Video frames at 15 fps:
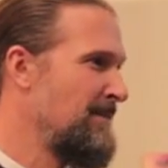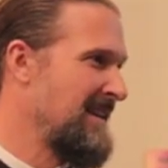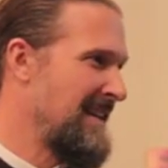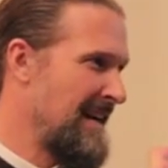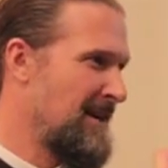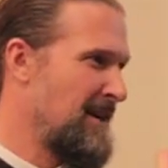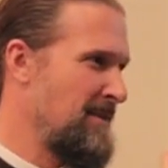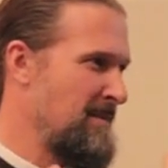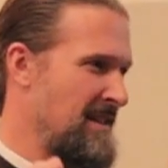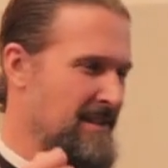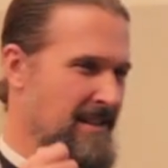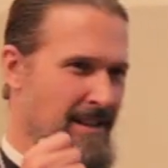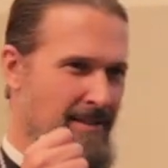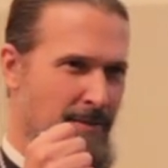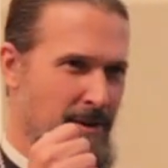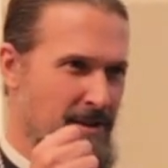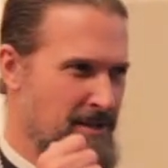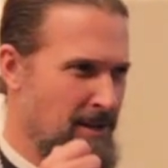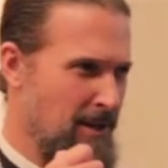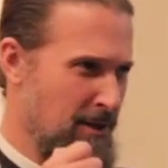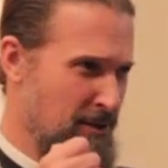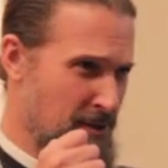My dad called me on the telephone. He
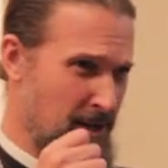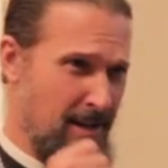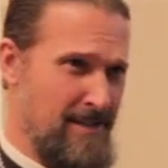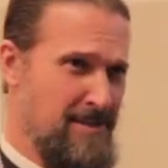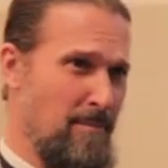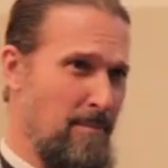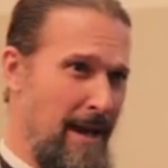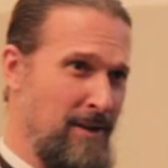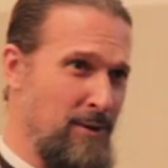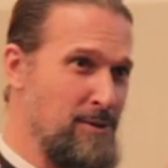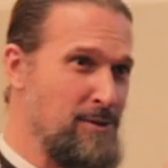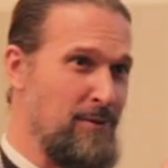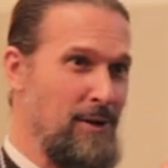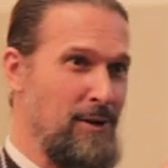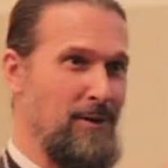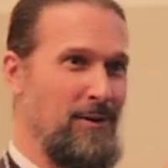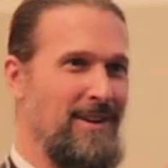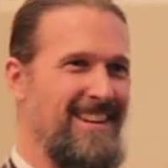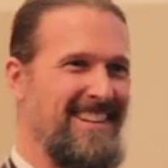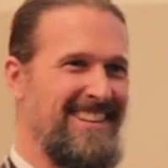said, son, I got some bad news for you.